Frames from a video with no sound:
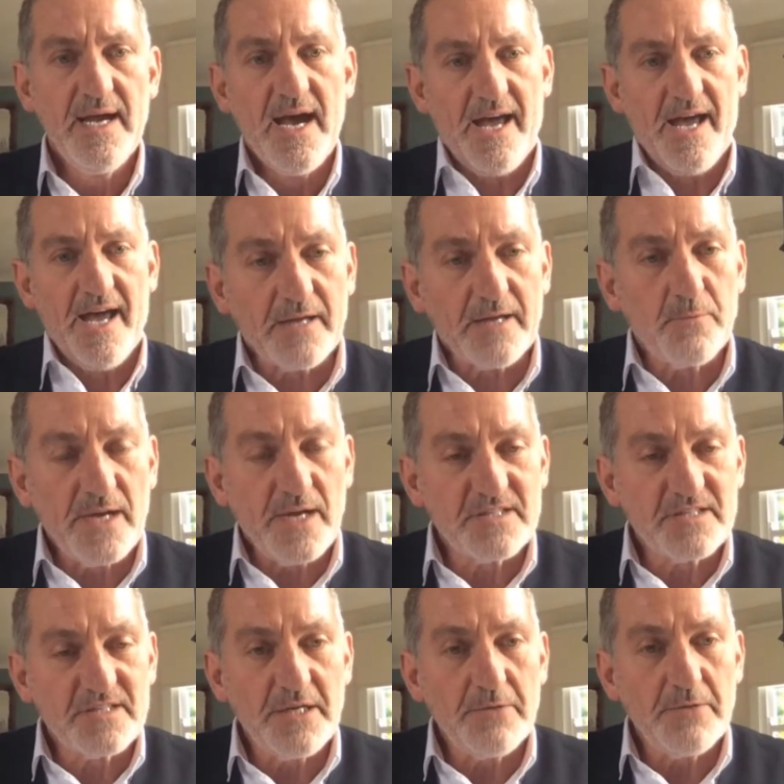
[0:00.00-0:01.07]
And I think we
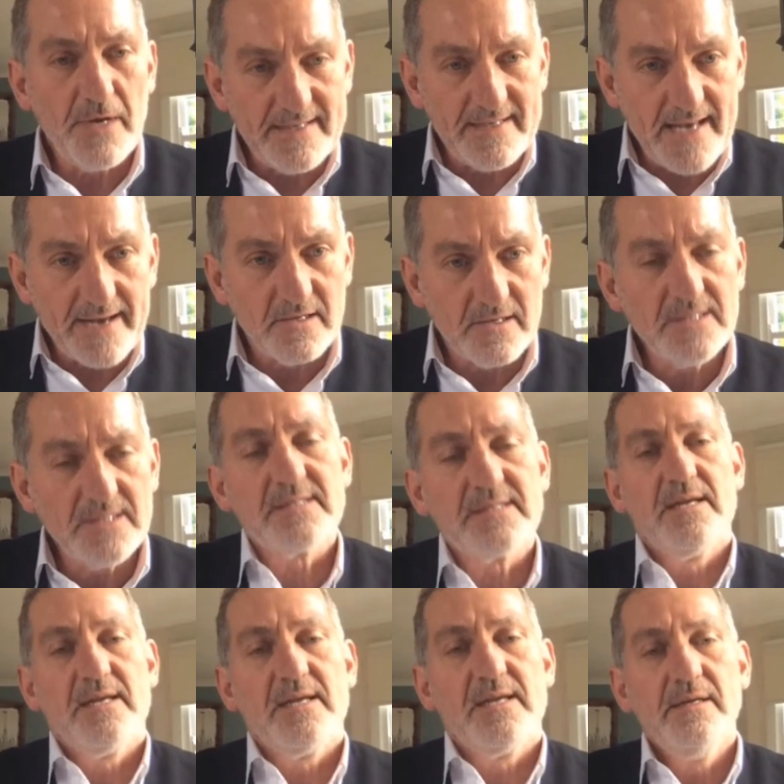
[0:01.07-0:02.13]
have to be
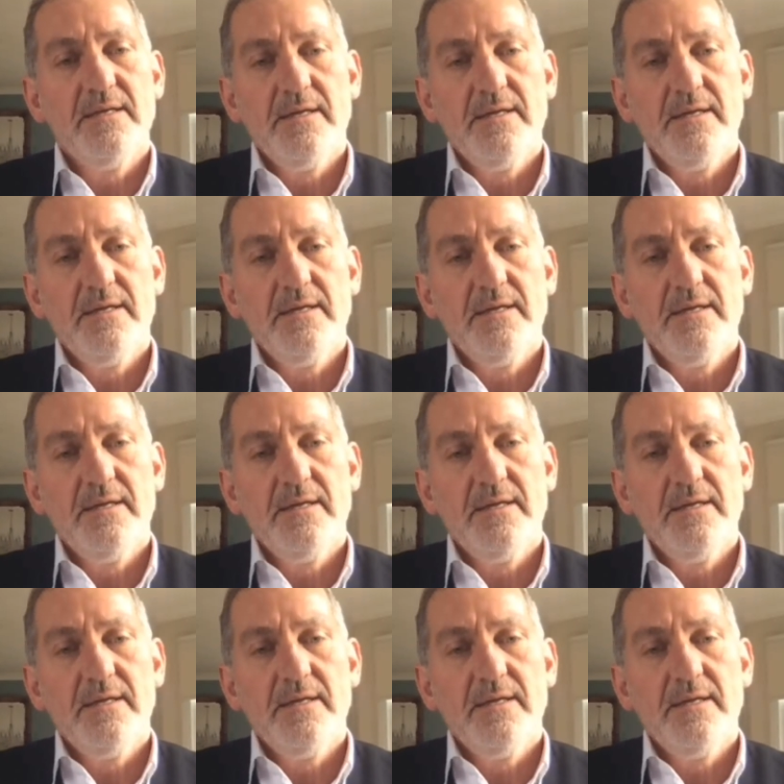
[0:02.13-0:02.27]
relentless